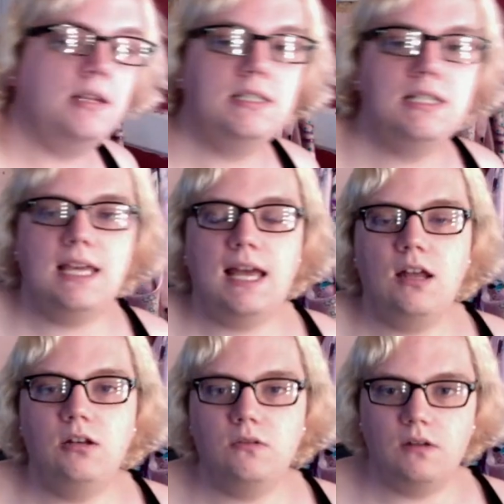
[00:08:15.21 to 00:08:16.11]
to get
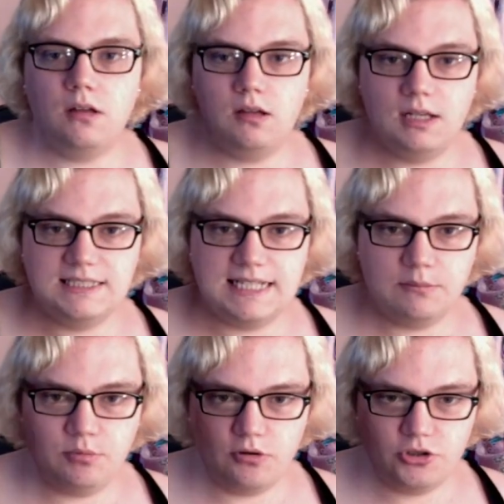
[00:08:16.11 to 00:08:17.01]
another tech
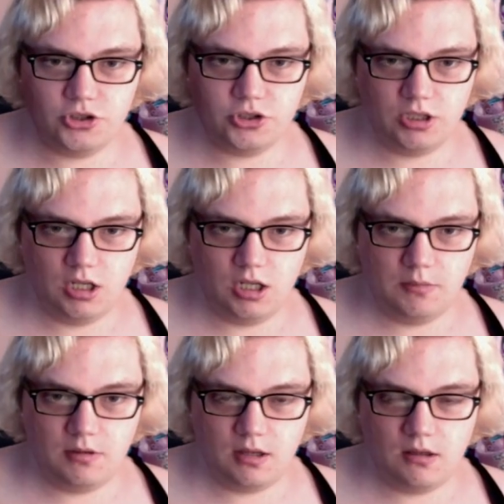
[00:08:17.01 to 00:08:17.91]
brush.
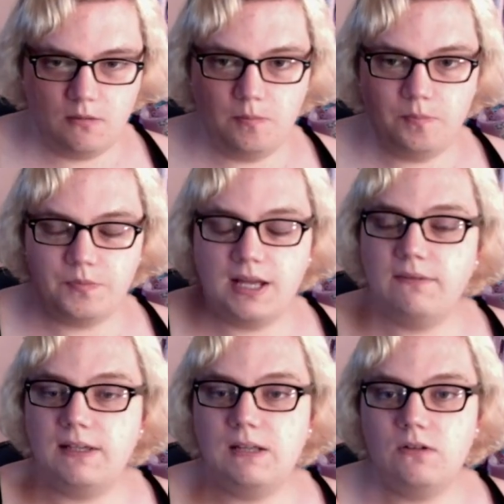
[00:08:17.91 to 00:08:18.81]
I've
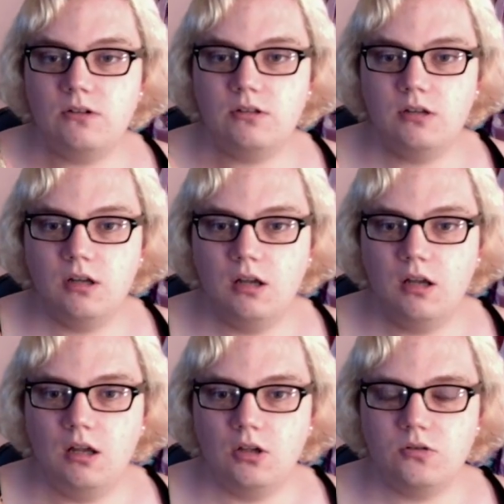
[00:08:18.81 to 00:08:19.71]
even,
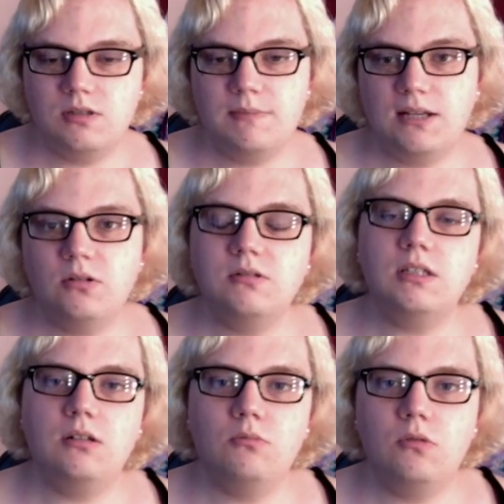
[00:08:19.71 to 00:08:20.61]
because my
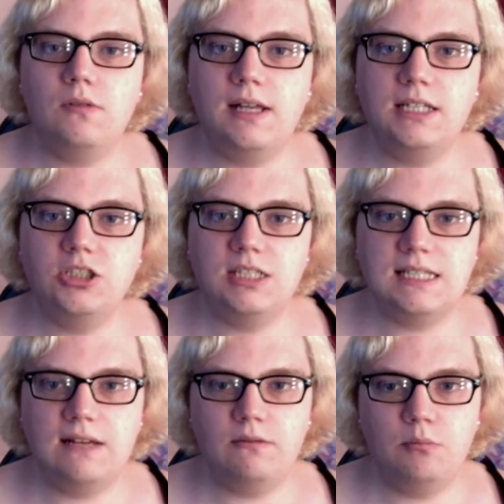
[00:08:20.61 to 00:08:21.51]
cousin roughly, she's
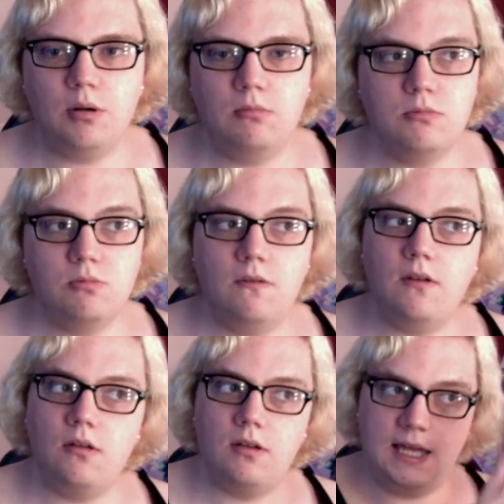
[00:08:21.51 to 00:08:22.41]
having problems with
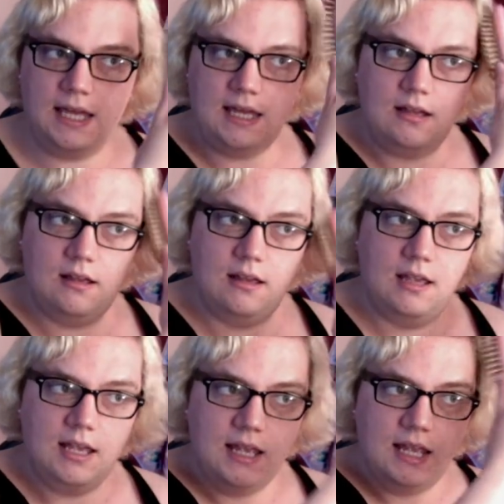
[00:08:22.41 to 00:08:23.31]
her hair
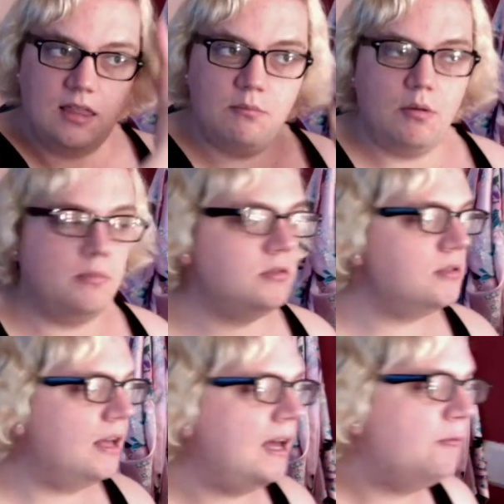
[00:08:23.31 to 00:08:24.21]
at the moment, so
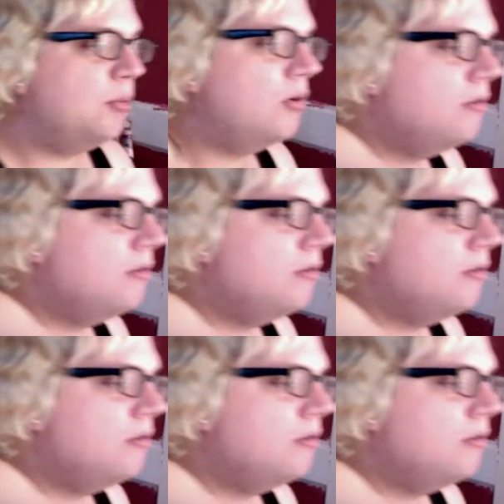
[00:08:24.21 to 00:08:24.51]
I've put her